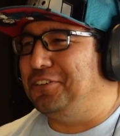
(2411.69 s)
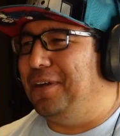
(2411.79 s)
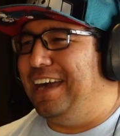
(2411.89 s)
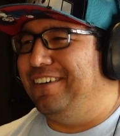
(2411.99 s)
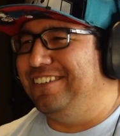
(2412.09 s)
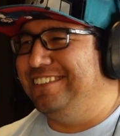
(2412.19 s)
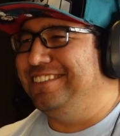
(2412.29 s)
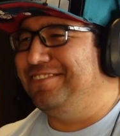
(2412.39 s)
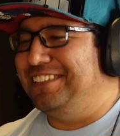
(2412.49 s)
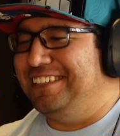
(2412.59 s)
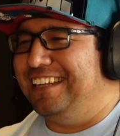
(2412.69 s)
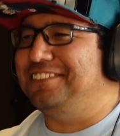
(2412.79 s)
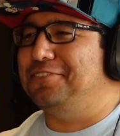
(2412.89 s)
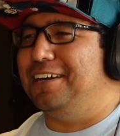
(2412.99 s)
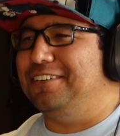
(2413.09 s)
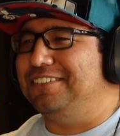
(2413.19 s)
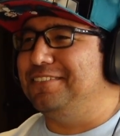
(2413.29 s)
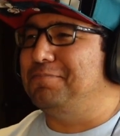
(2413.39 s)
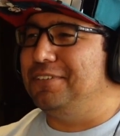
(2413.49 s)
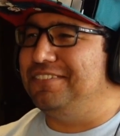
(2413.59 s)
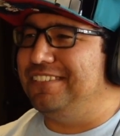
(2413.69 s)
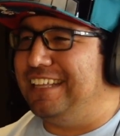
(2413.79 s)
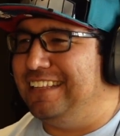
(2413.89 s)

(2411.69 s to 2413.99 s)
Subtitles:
Like 2 hours. We did like 2 hours in prison that